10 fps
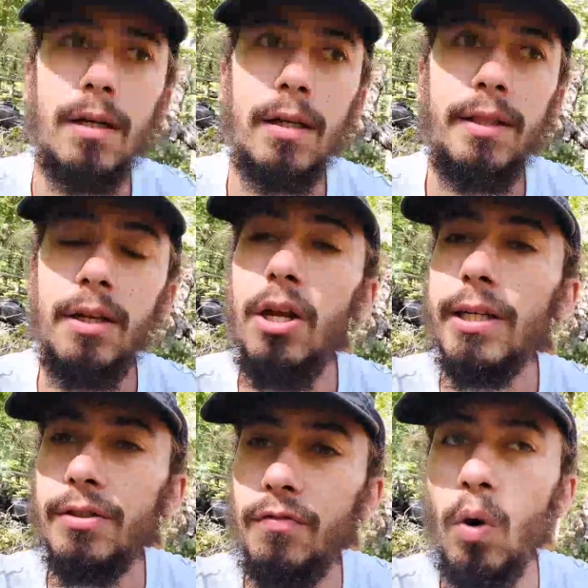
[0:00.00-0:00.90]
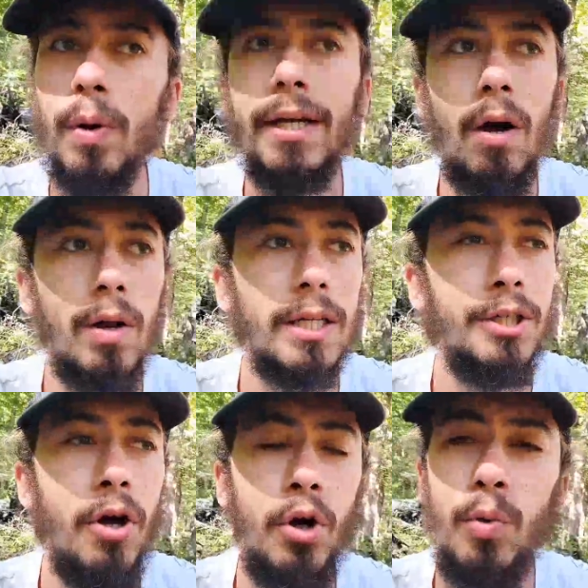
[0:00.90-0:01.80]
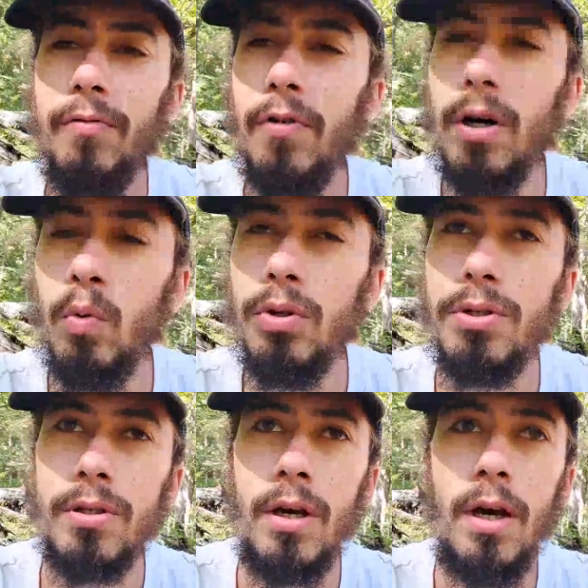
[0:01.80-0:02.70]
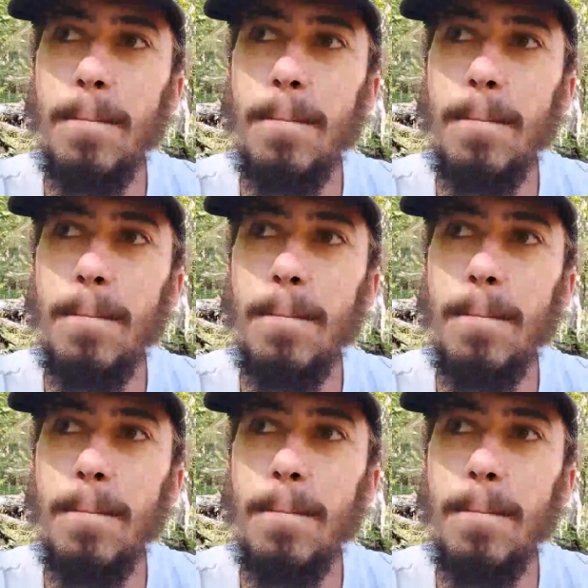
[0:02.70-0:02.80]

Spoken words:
in the night following, I'll let you know if I was